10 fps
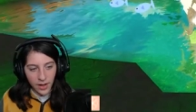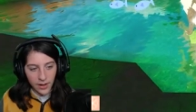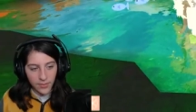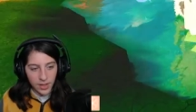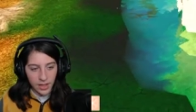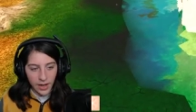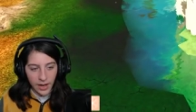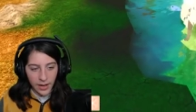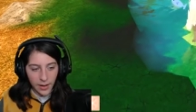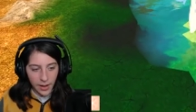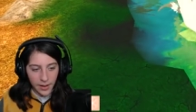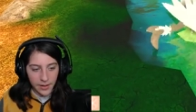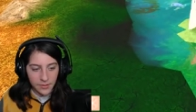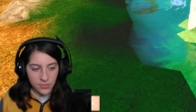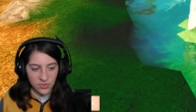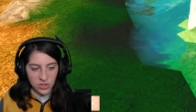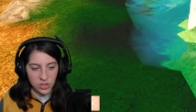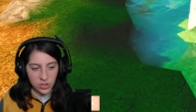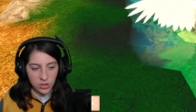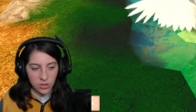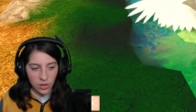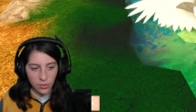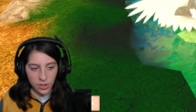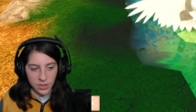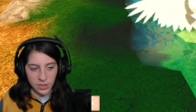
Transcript: I mean, I I for sure know this